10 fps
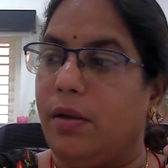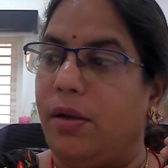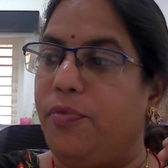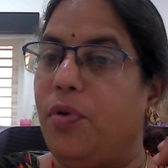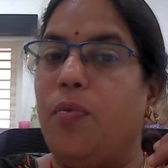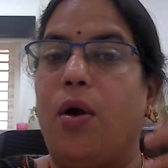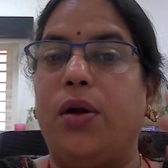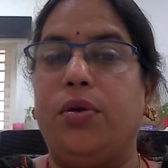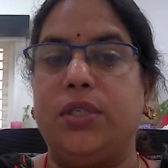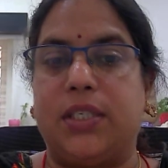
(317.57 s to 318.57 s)
if you
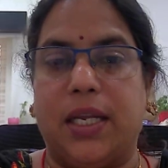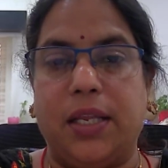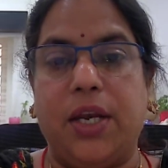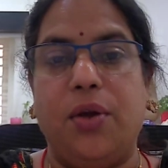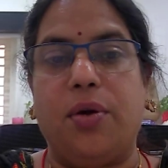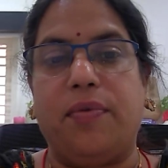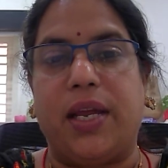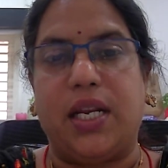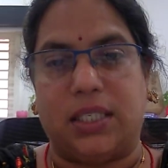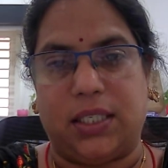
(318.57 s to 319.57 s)
want to strengthen your
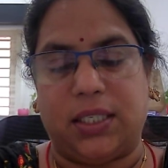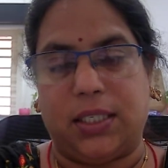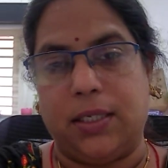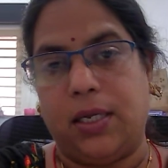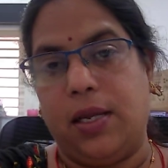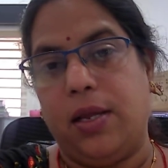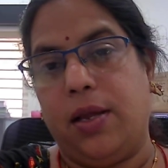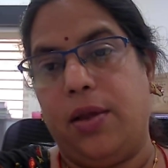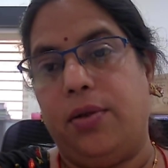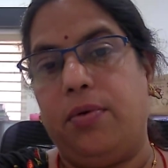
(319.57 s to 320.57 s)
Venus,
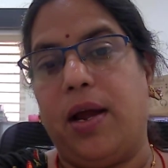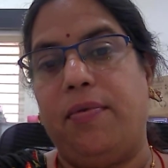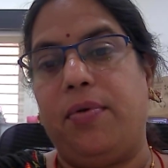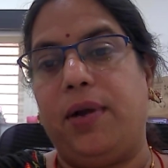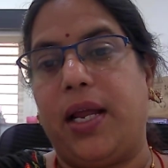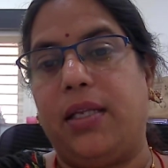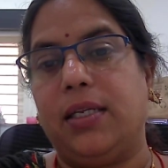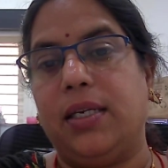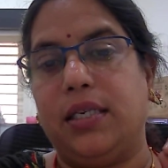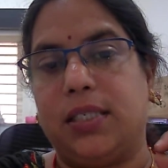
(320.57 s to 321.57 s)
you have to take the
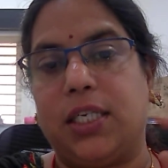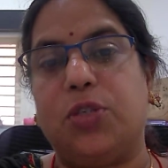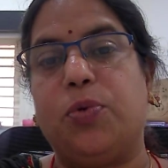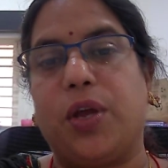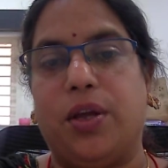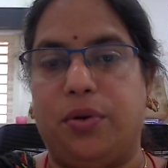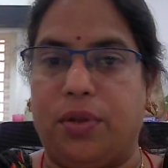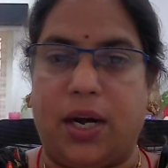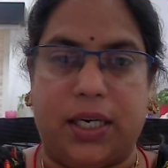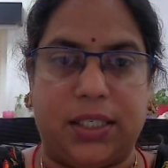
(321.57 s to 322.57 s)
Sixmukhi
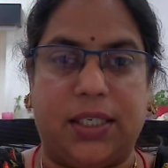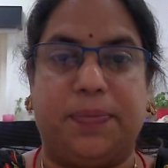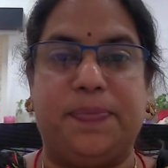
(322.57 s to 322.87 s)
rudraksha.